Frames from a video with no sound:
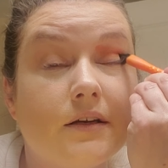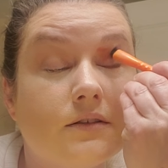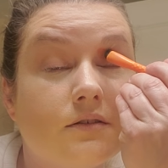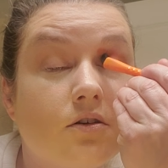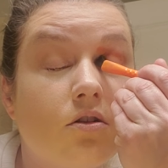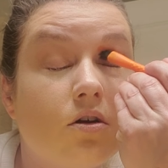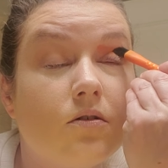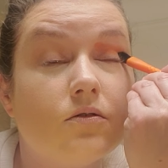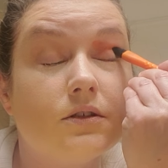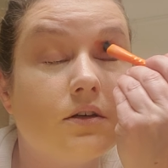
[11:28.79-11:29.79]
is
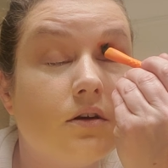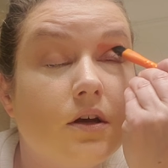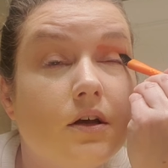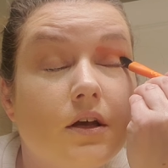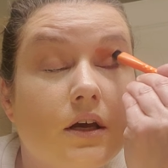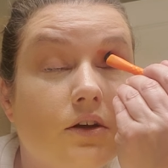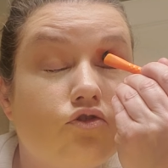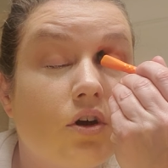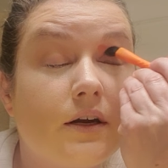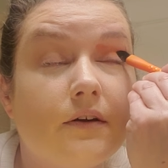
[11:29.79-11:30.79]
clothes and
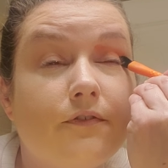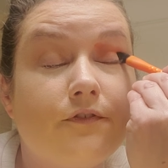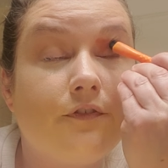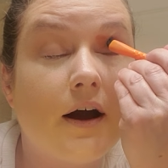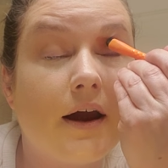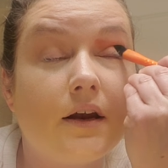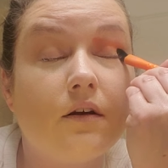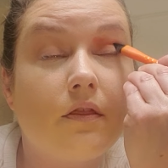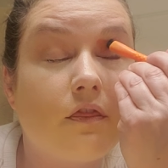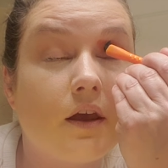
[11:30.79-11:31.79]
trying to find
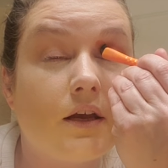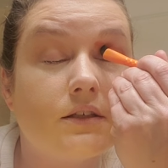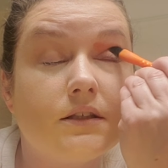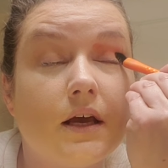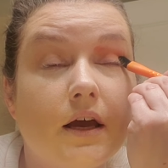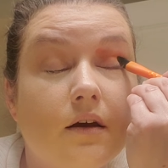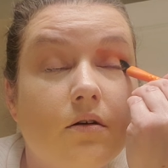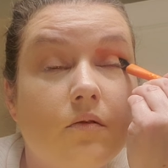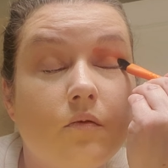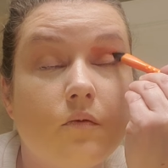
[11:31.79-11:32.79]
things that,
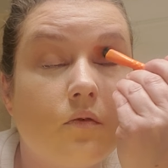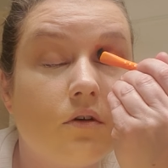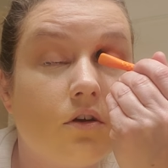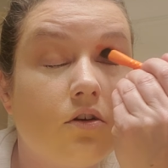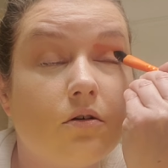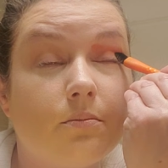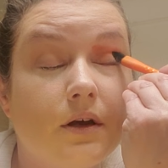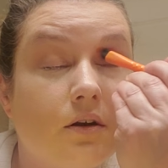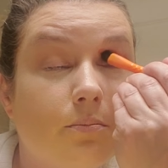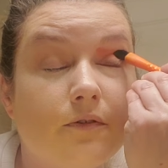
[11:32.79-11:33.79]
you know,
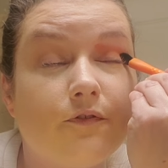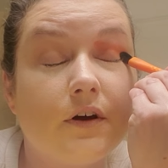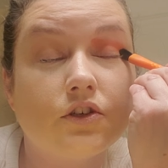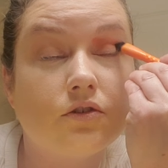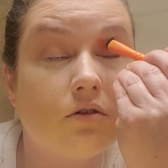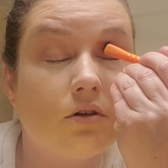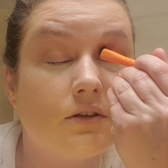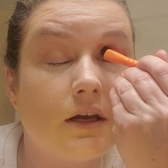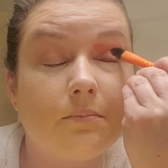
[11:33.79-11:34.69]
being a professional and